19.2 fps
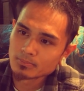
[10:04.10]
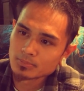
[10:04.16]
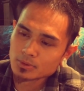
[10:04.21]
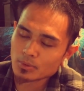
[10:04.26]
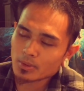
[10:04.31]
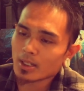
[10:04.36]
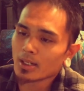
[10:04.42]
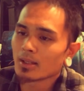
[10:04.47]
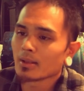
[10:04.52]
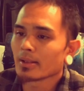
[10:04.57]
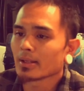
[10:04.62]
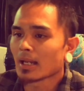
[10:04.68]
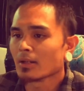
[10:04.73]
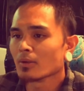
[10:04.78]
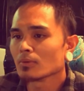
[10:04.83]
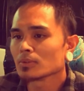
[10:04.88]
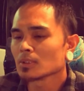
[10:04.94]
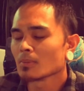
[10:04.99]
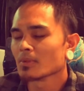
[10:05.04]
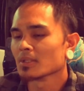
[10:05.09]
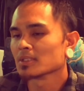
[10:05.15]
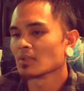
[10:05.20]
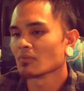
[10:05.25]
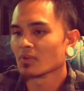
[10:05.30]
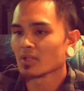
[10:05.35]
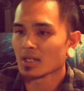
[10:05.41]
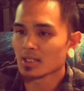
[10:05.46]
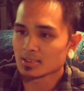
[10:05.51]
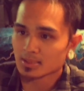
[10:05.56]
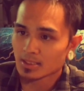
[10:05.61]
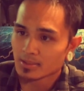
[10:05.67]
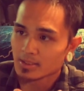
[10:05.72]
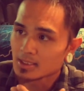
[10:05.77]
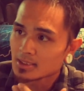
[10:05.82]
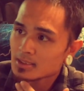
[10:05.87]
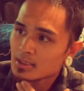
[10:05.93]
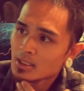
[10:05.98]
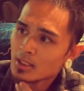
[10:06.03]
so kind of like, I know some of the Civic guys did
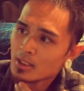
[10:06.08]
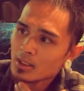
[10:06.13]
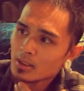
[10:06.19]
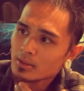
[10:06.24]
this.